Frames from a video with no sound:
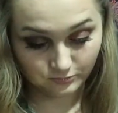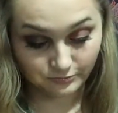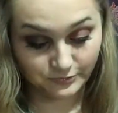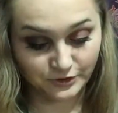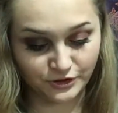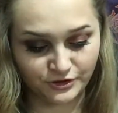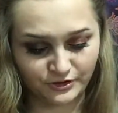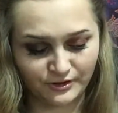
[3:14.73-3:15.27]

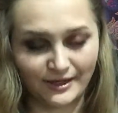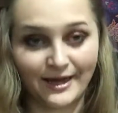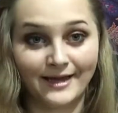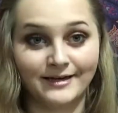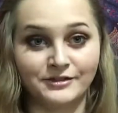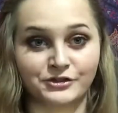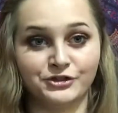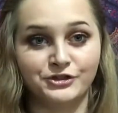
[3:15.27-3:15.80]
which is
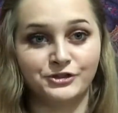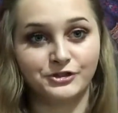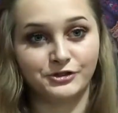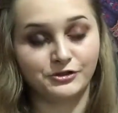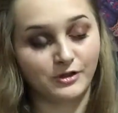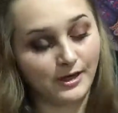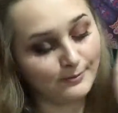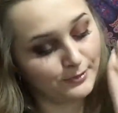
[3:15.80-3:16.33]
again, it's just
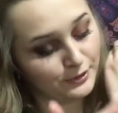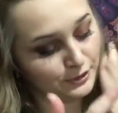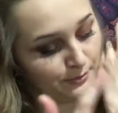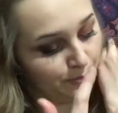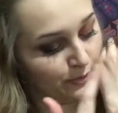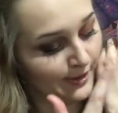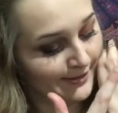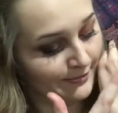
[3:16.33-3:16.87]
described as a
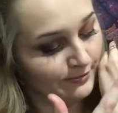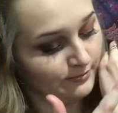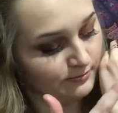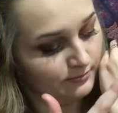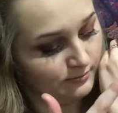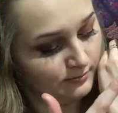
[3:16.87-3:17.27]
brown.